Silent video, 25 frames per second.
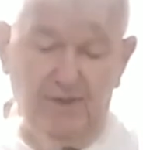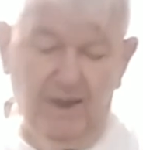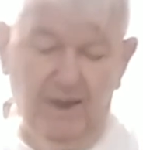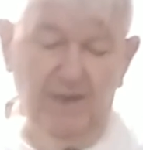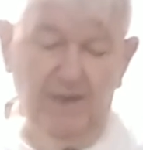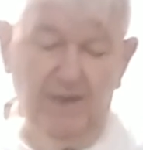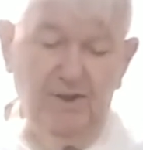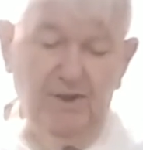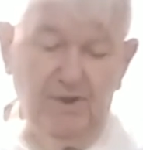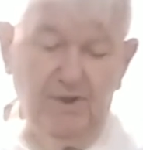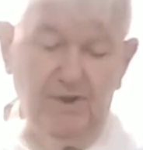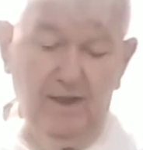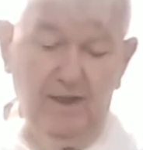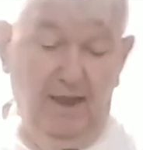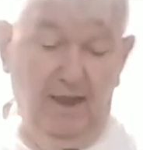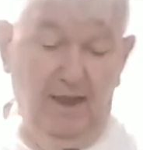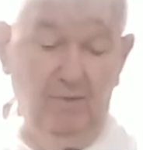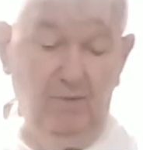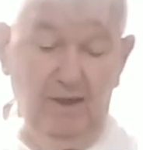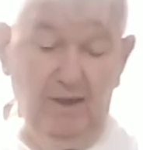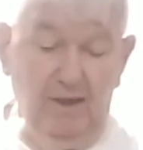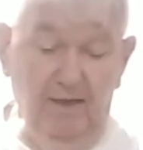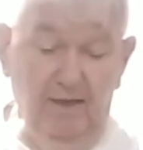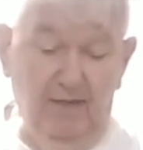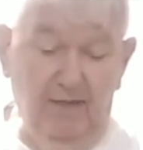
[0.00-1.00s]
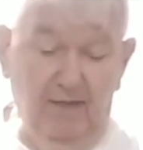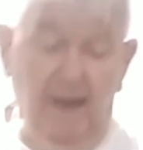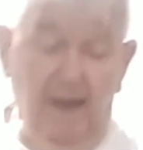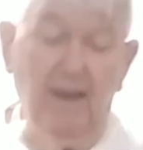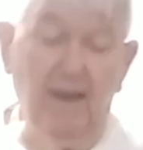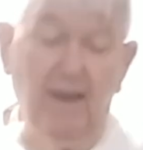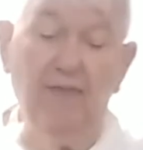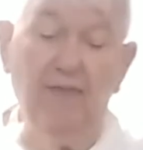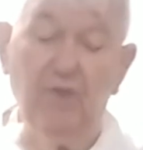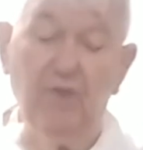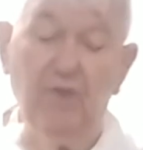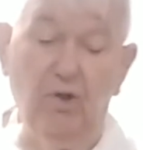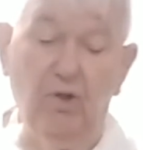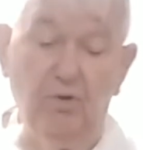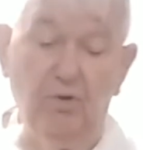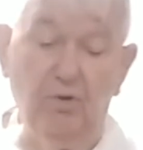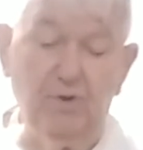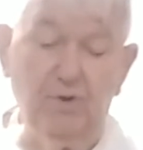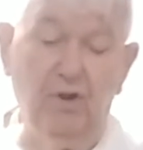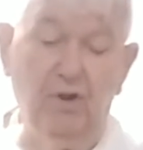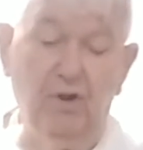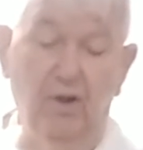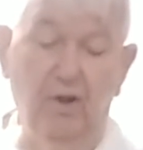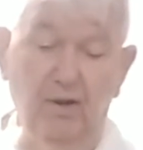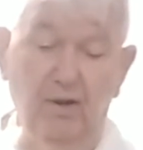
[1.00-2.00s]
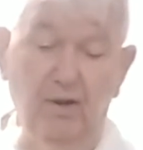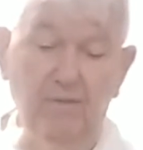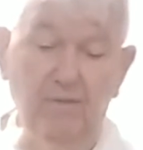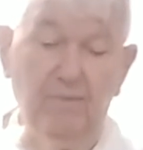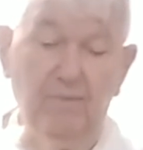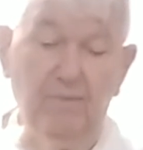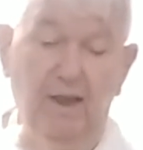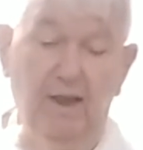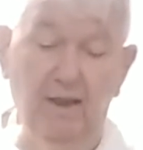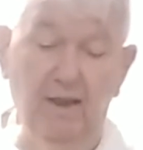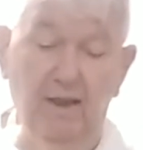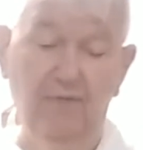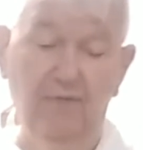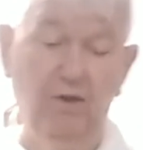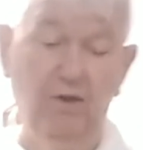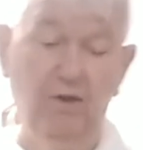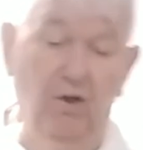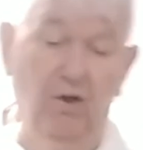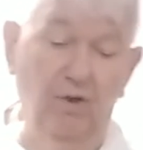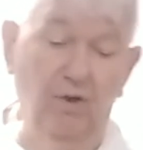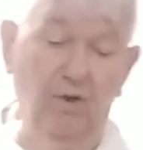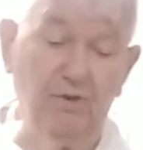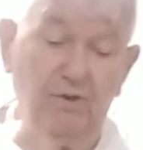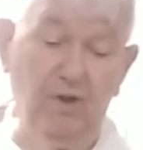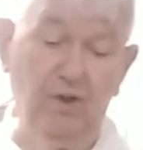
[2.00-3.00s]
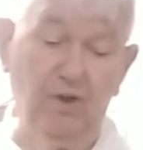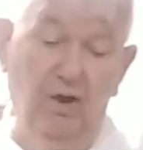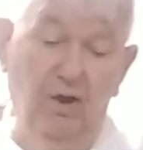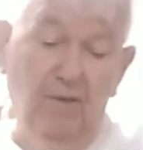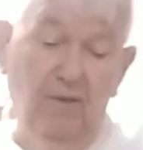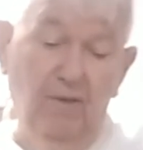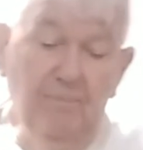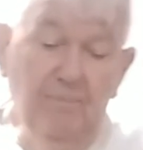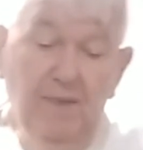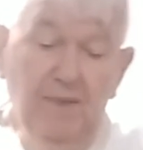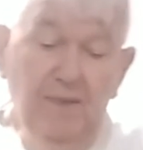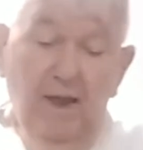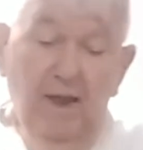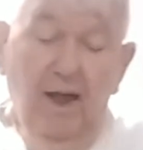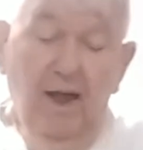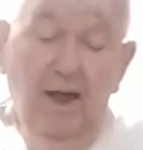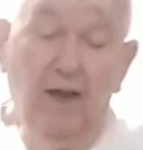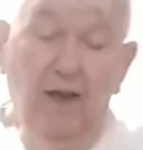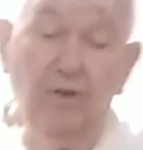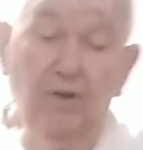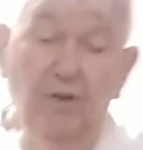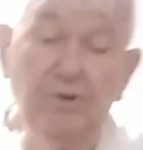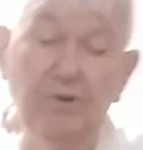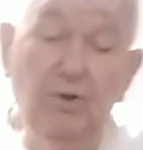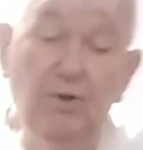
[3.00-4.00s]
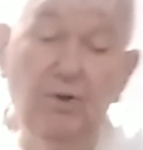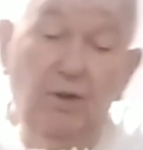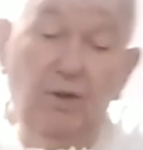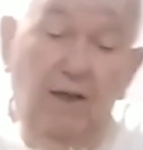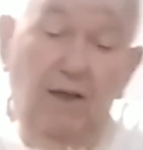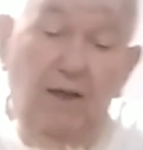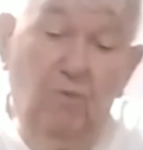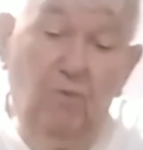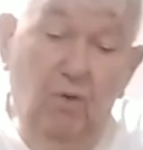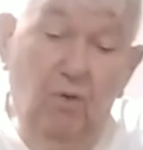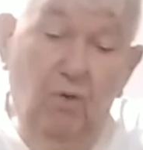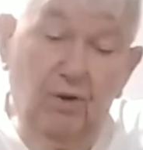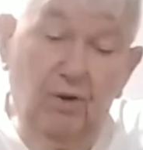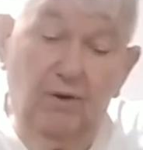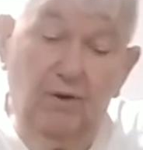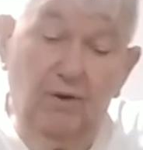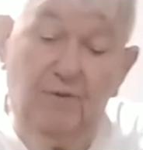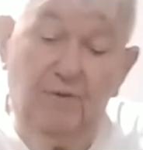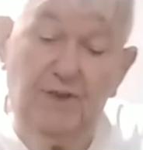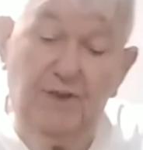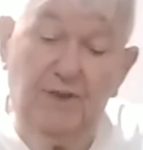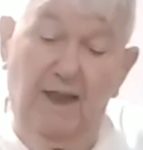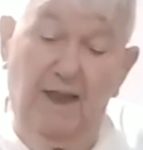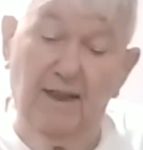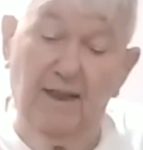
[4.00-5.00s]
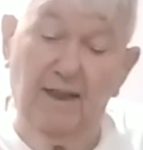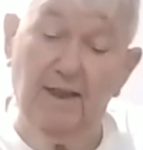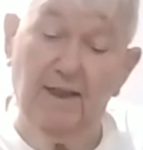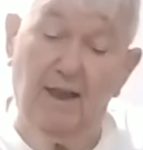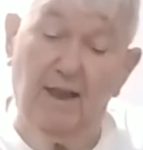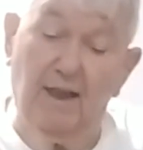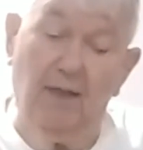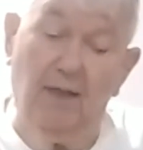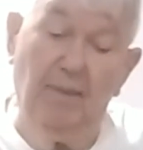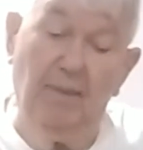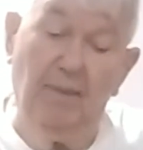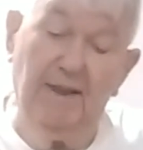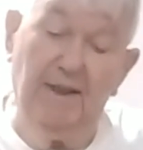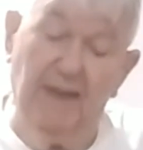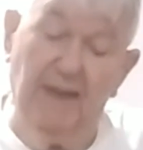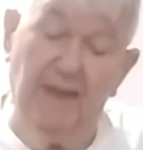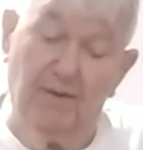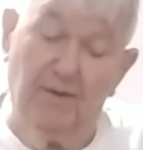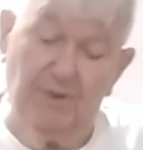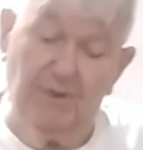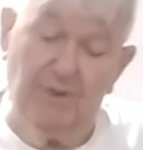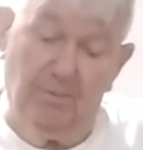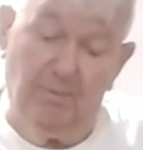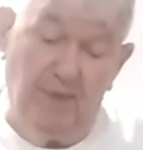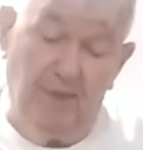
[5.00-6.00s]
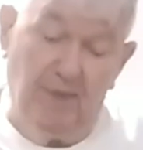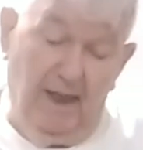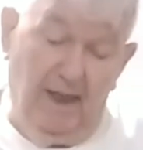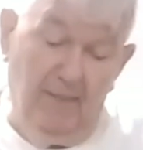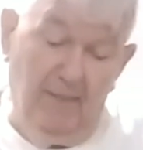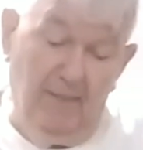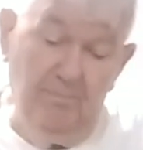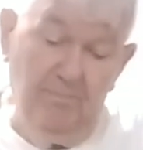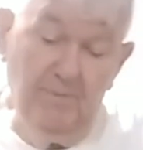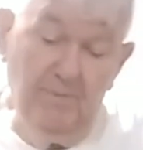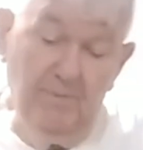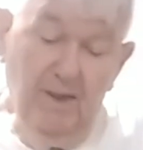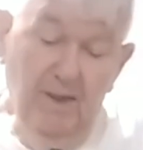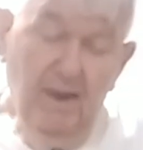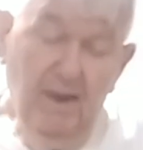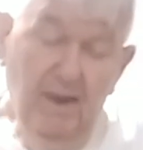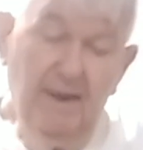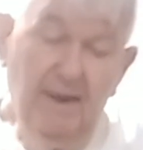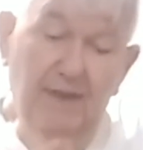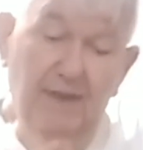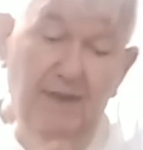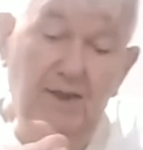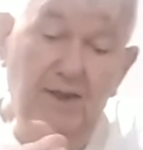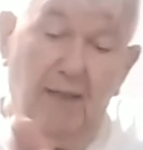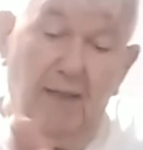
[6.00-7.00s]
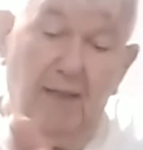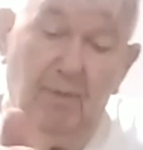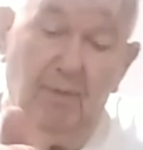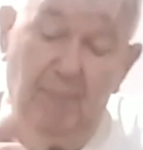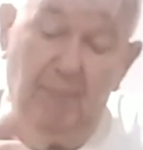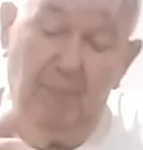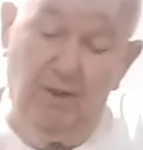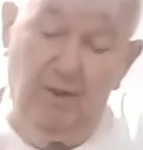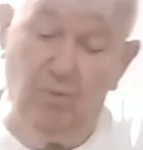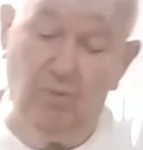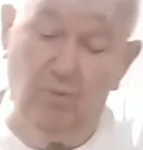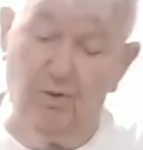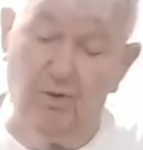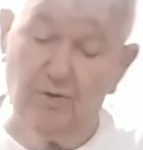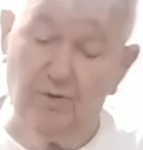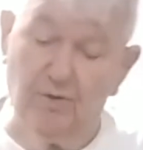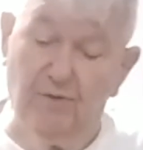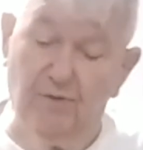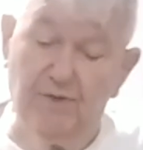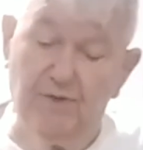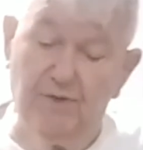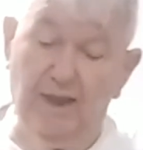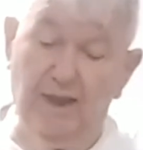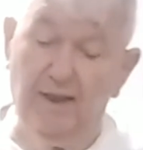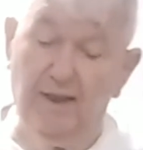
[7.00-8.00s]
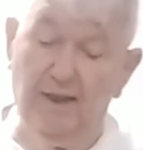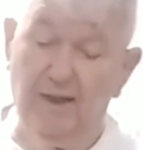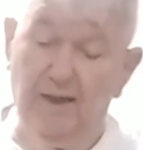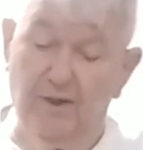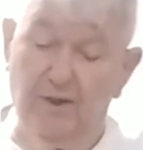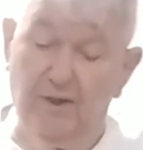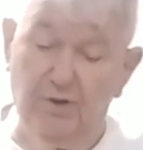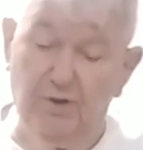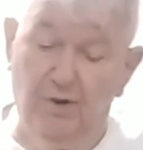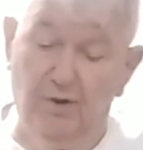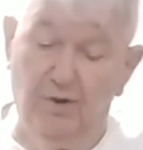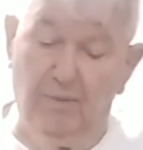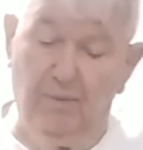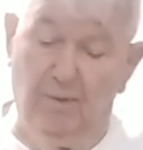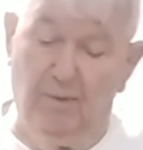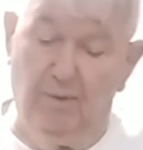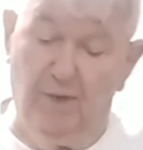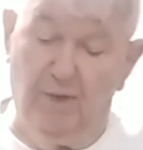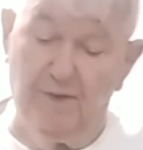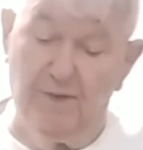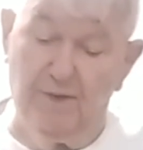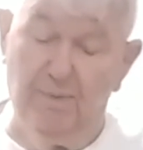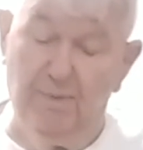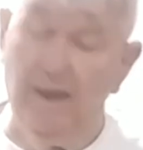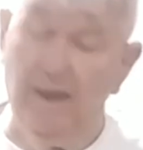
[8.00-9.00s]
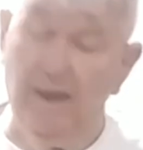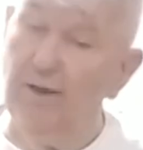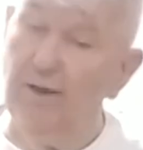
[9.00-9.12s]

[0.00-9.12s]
And I really love it. I love coleslaw. I love coleslaw. I also love Waldorf salad, and I'll make that sometime. Next time I make Waldorf salad, I'll show you my recipe.